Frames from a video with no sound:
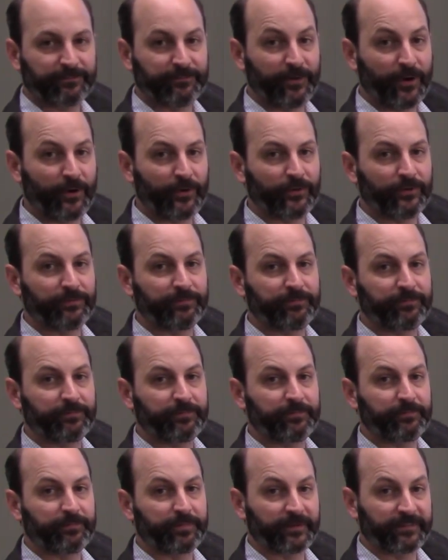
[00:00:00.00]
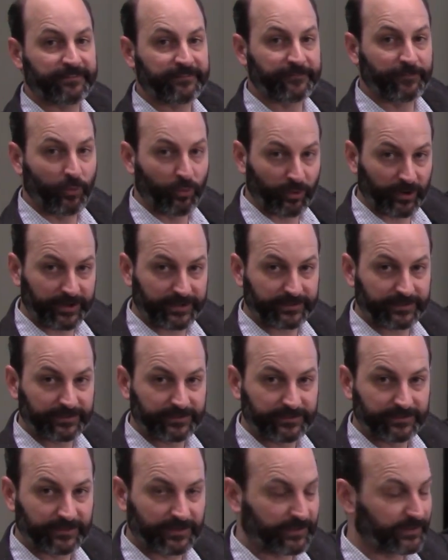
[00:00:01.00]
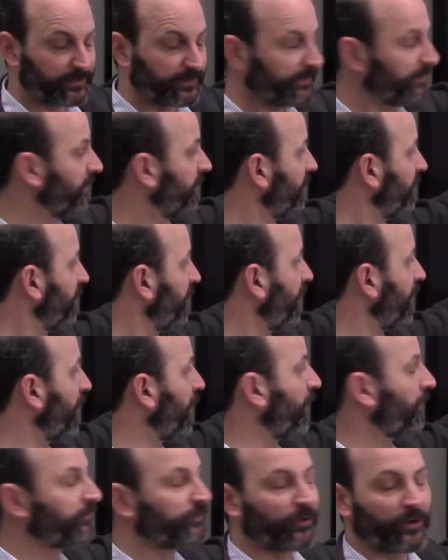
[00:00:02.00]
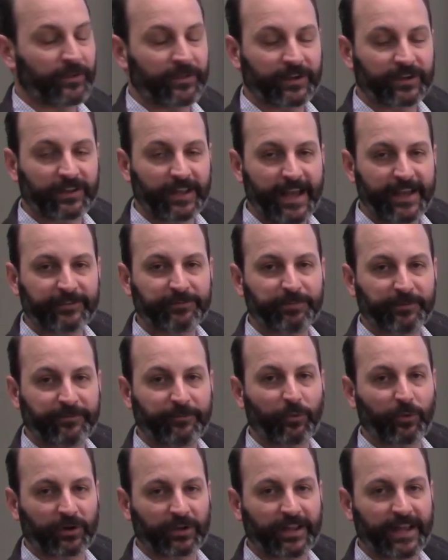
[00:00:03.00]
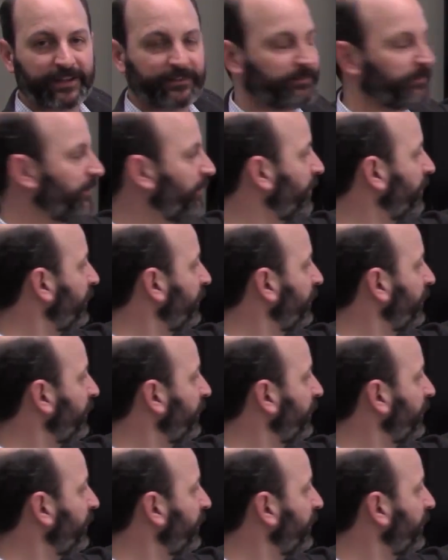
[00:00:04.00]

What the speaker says: mode before it. I'm sorry, the class before class mode.